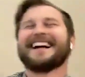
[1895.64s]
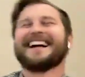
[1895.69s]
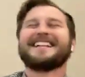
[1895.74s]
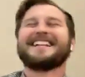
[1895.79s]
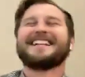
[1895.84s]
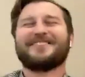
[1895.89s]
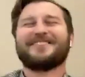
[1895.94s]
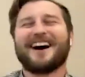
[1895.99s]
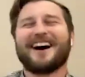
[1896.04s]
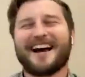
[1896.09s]

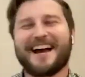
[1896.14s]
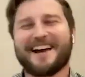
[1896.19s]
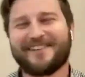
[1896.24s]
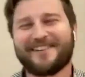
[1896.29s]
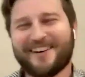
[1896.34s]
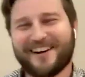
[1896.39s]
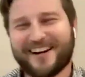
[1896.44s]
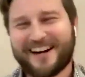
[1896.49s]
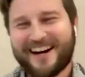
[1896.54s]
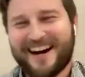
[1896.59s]
why I
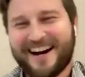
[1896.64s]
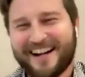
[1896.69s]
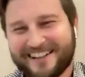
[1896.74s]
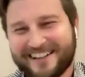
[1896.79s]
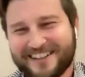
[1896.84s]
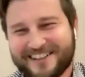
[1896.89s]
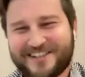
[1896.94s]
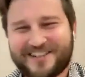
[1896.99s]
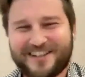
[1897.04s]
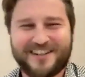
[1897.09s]
wear
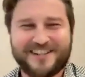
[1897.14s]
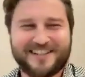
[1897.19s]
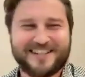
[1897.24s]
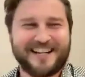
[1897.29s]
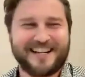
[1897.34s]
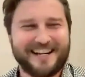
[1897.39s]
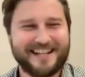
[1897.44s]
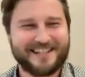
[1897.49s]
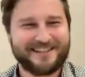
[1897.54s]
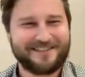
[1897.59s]
collared shirts
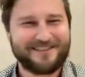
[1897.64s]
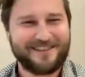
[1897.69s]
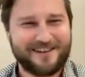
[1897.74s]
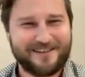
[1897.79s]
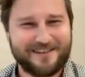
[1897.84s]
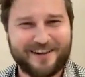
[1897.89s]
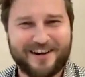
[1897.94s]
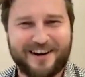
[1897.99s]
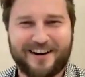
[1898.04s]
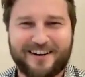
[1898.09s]
and he gets away with